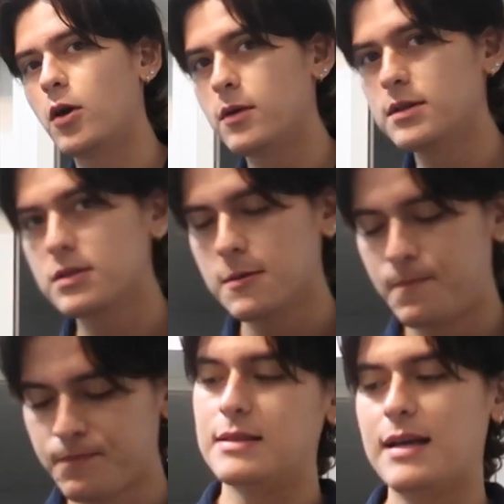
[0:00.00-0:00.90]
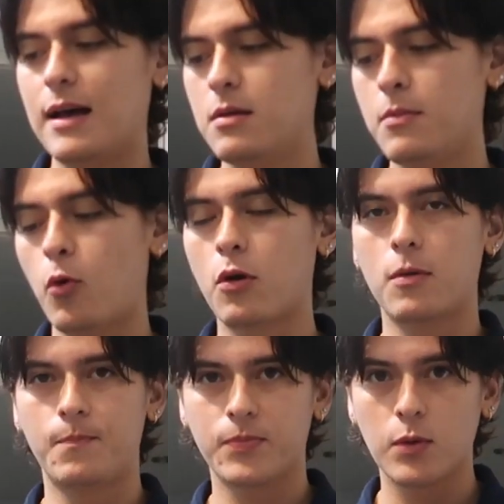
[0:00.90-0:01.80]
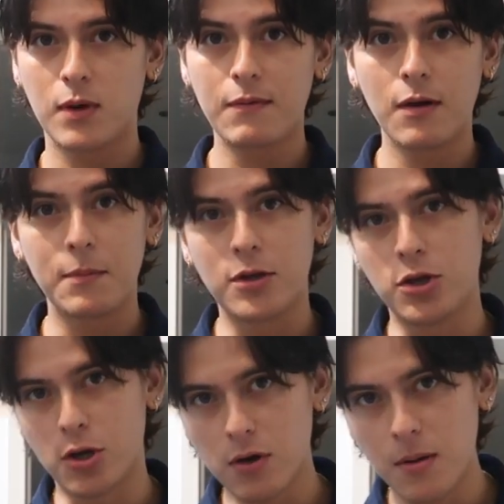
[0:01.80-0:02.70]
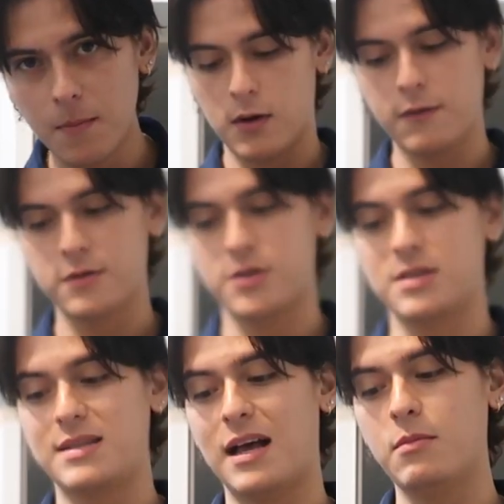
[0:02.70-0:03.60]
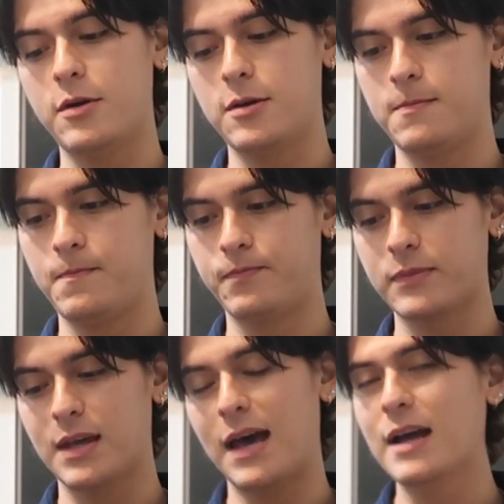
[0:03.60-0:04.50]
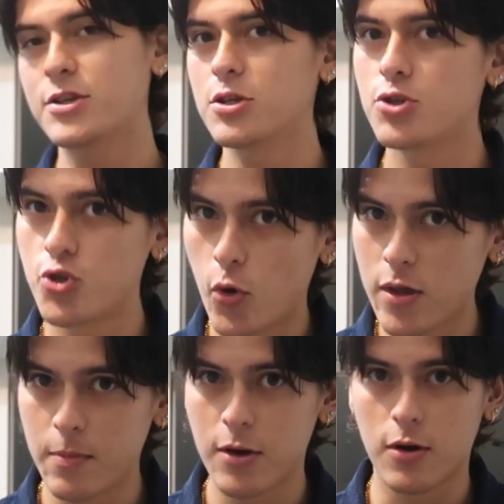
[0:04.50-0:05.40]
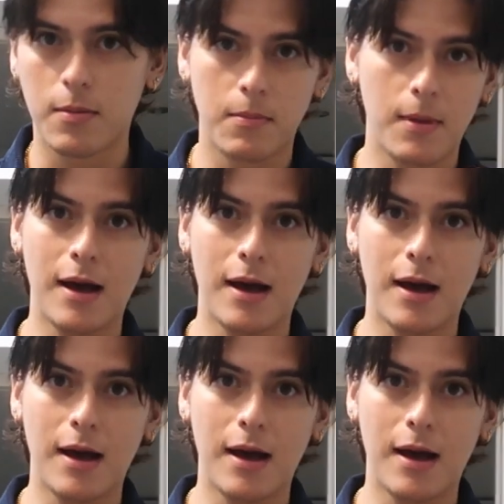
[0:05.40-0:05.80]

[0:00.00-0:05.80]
noticed, Italian, or whenever I'm in Europe, I don't know if it's just Italian beer, I actually enjoy the beer.